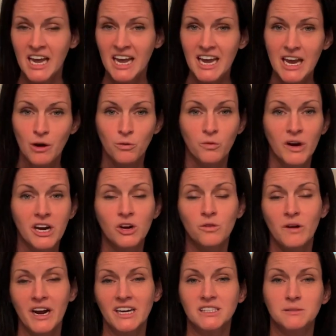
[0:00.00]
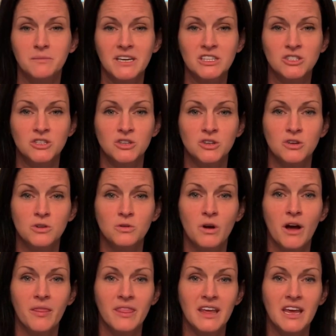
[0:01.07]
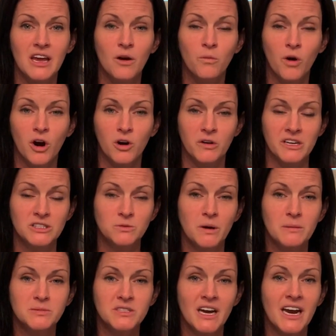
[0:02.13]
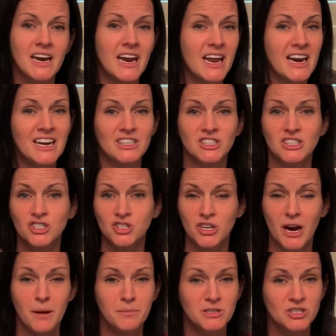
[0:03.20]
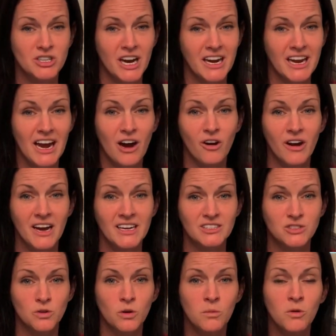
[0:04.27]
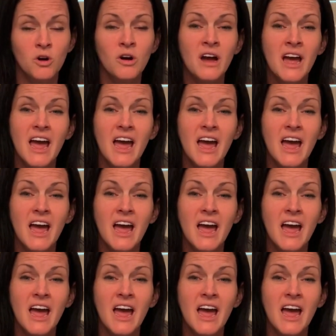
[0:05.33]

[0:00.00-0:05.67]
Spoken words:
it redirects me to the Walgreens website, and I just shop and check out as normal,